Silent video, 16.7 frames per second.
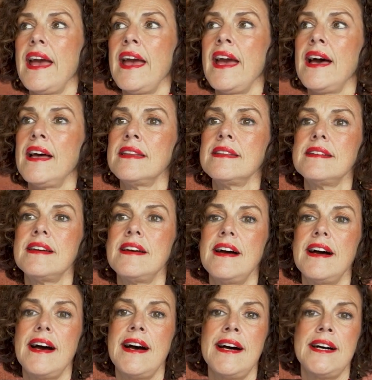And
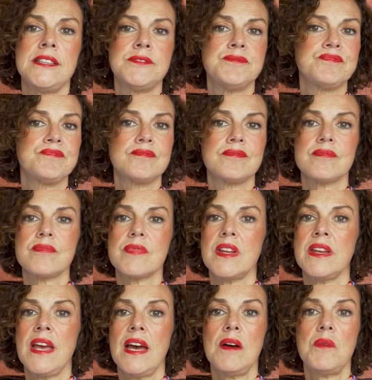
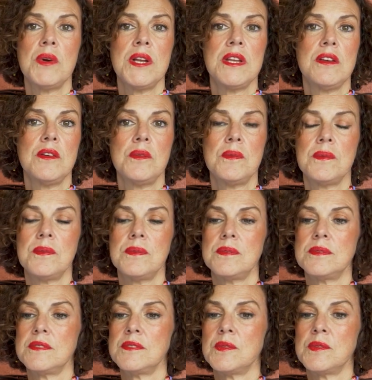yeah, when you
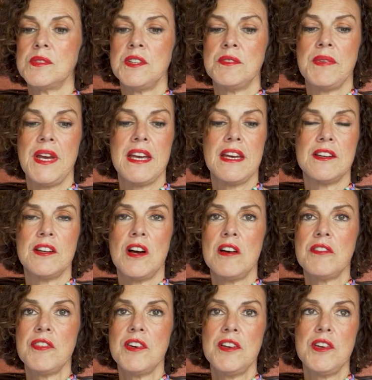make an
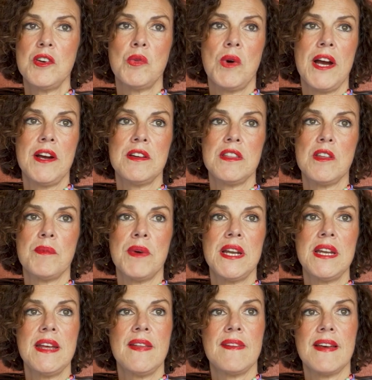offer, you wire the
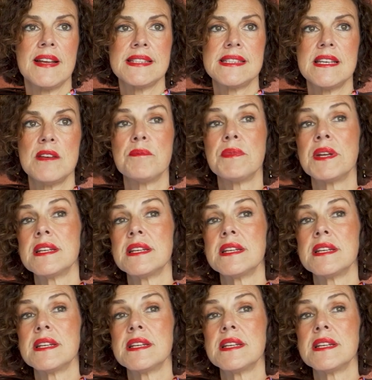money and that's it.